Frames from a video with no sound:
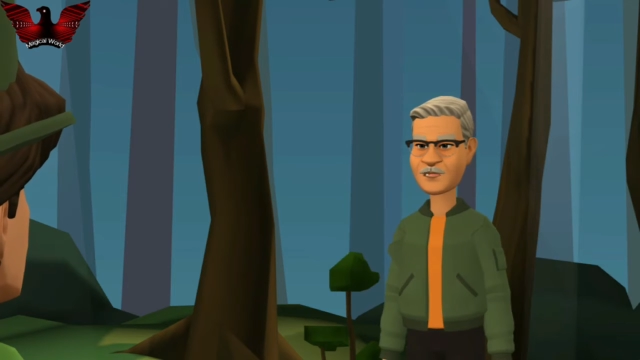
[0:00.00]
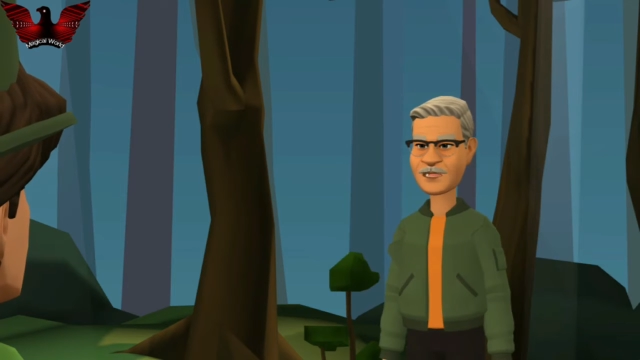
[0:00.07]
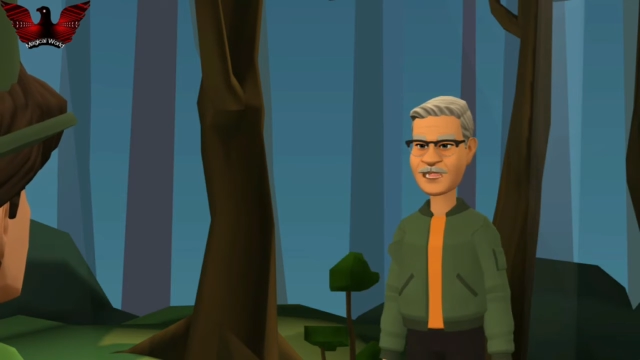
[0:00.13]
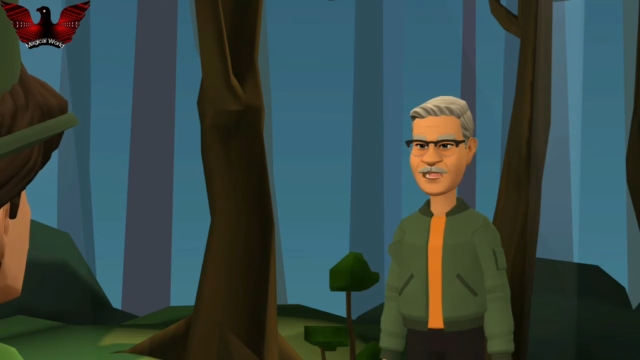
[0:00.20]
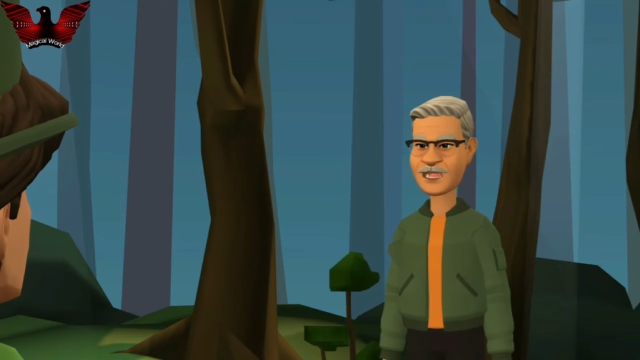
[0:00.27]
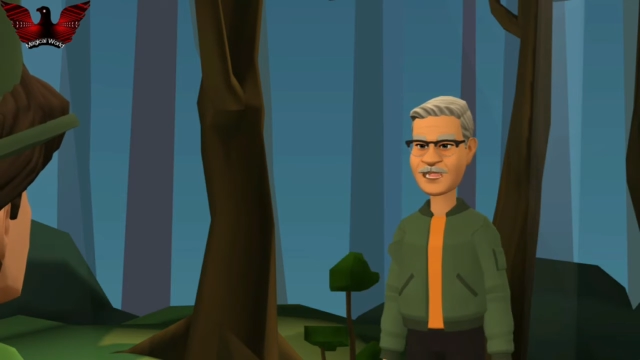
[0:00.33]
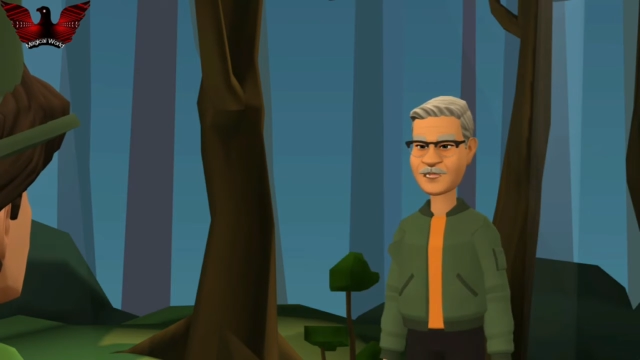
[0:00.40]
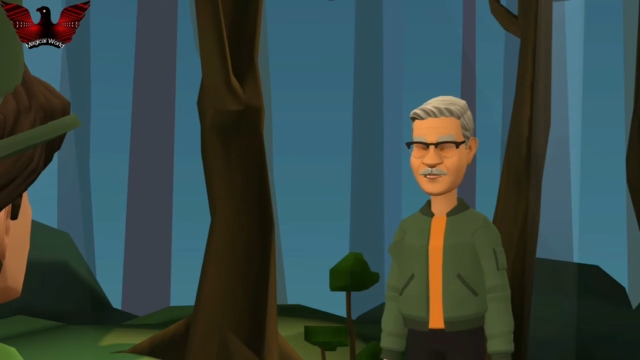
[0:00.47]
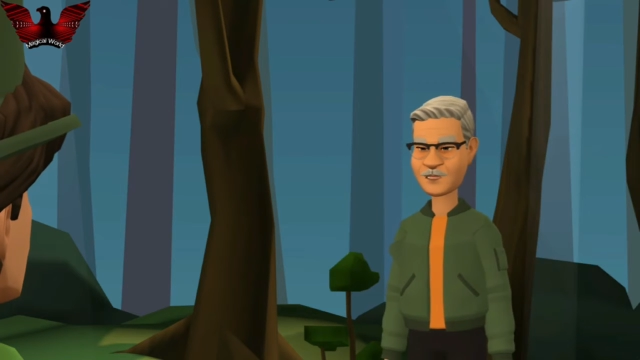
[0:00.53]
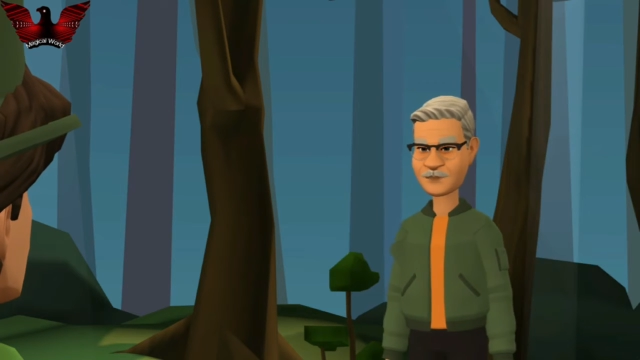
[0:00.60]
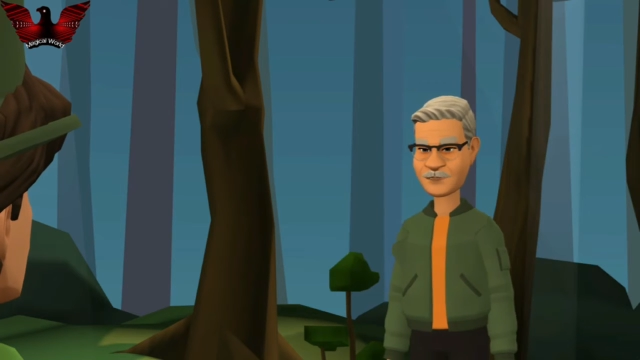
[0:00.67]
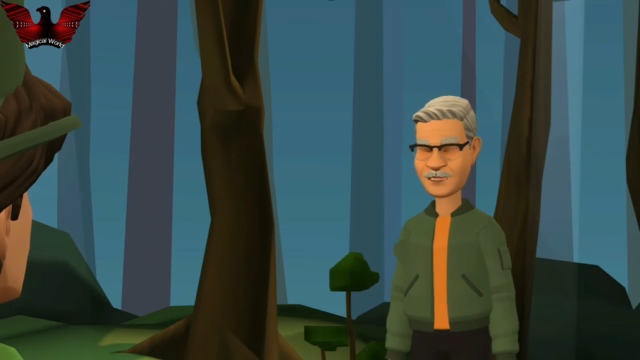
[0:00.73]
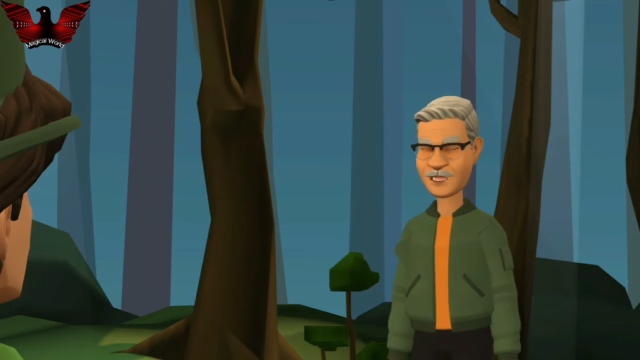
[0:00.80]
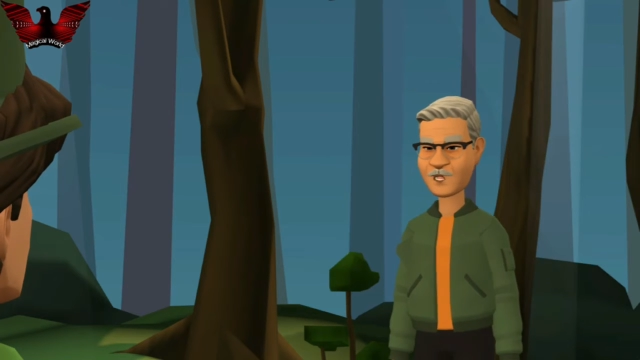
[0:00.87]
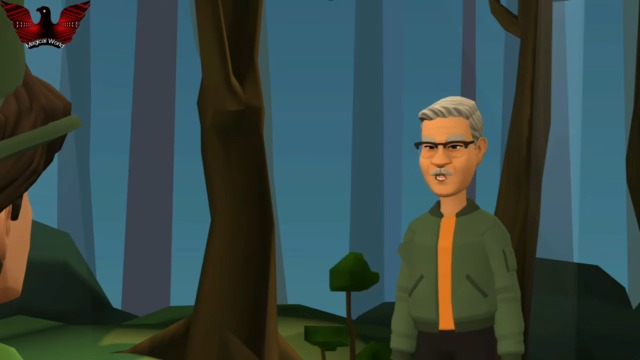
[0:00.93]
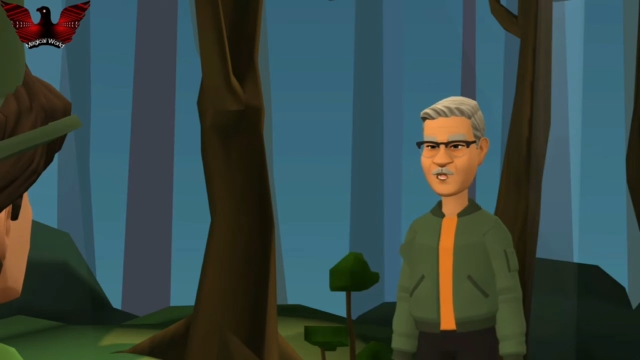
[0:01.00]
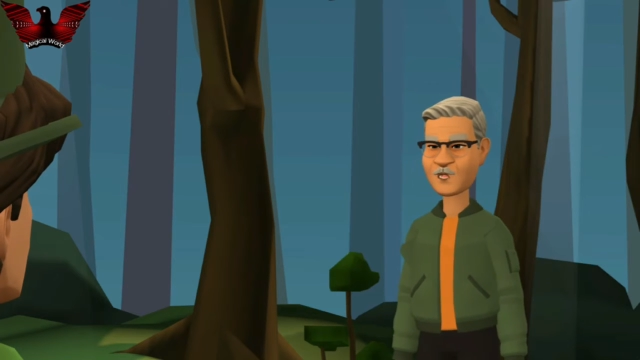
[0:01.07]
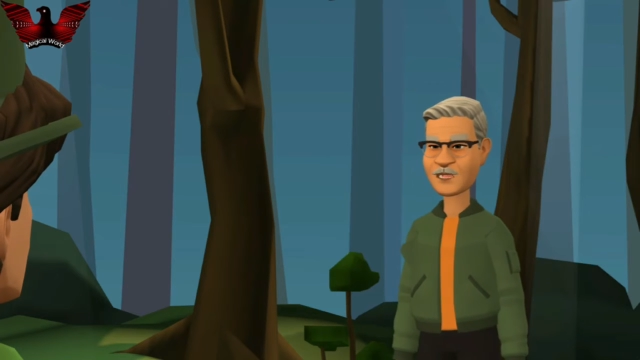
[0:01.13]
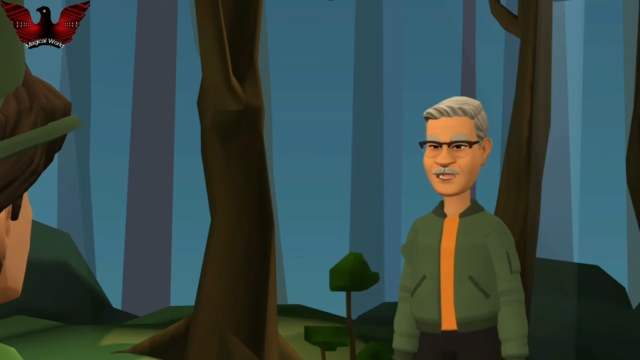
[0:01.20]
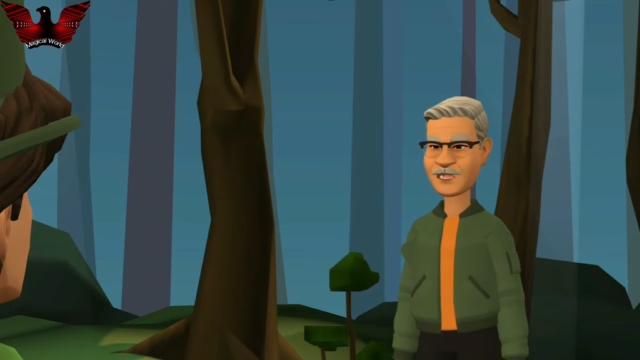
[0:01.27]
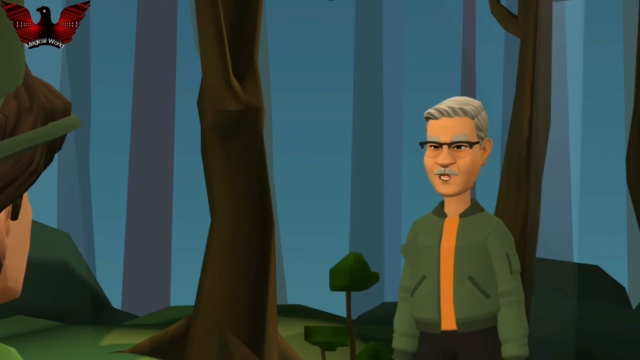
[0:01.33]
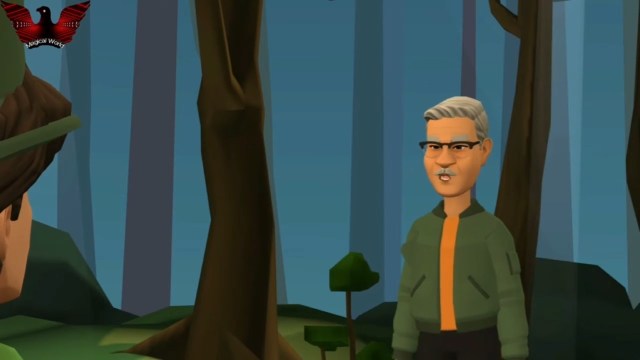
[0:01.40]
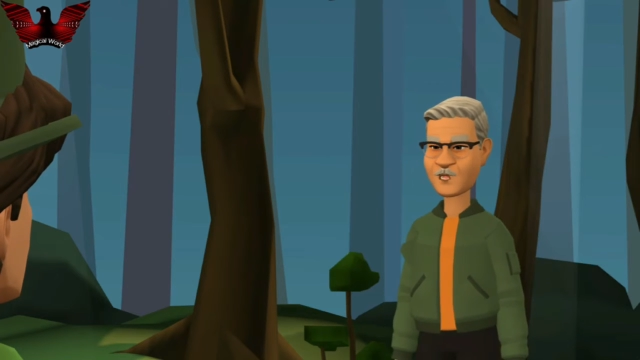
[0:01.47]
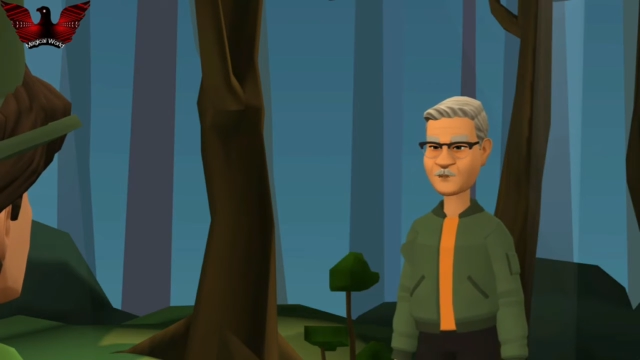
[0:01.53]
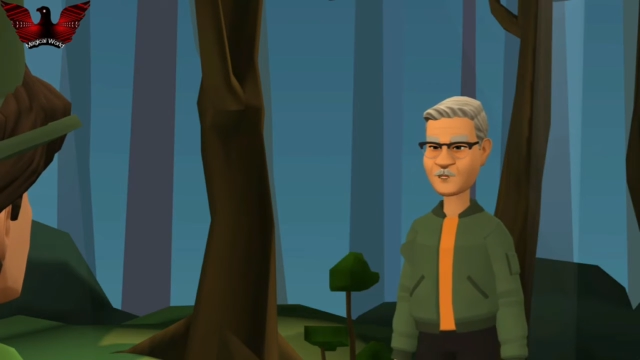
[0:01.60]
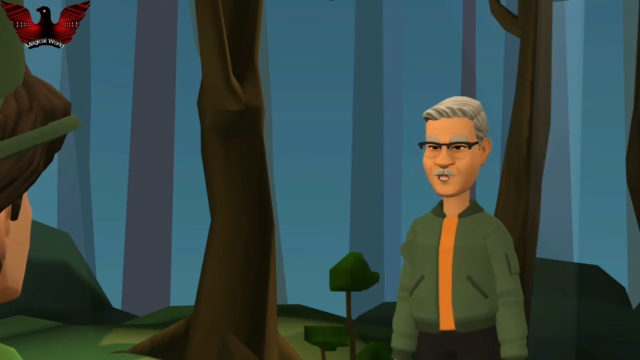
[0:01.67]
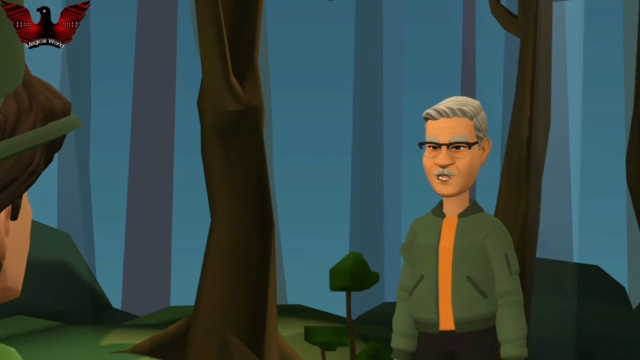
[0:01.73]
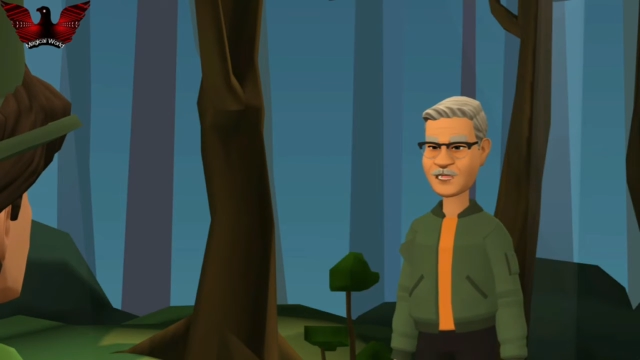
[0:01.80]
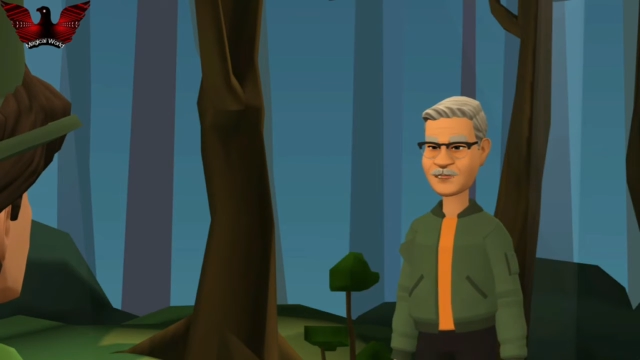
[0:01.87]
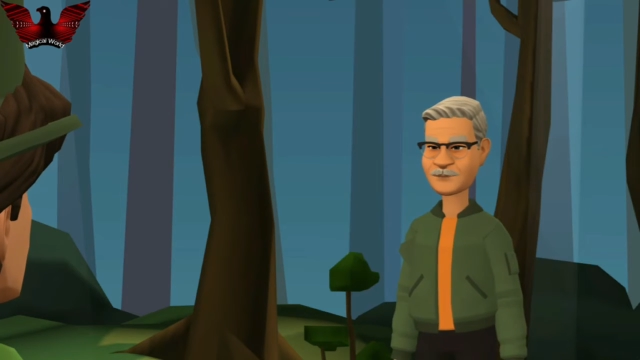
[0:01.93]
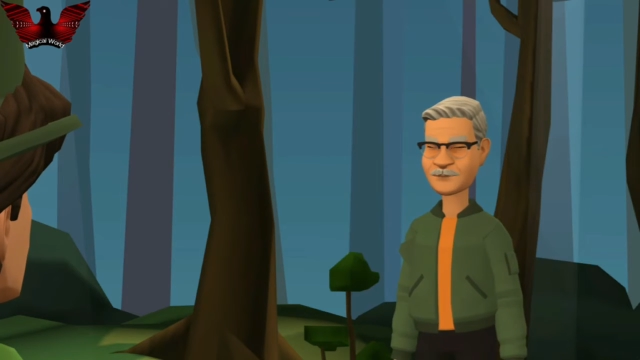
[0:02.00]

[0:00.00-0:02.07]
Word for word: in the Mysterious Circle?